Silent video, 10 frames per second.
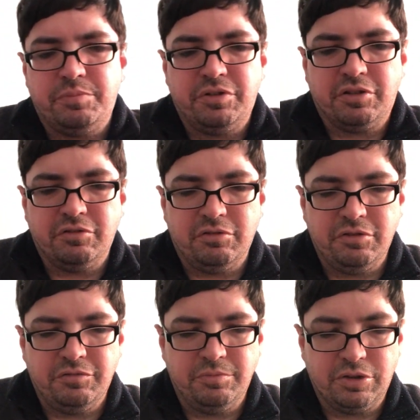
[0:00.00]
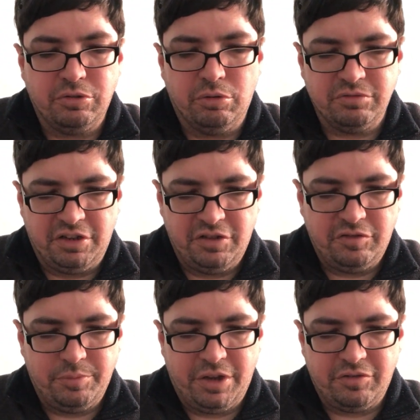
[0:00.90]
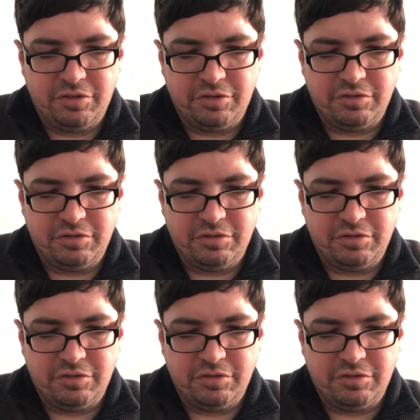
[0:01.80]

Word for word: particularly from the golden age of magic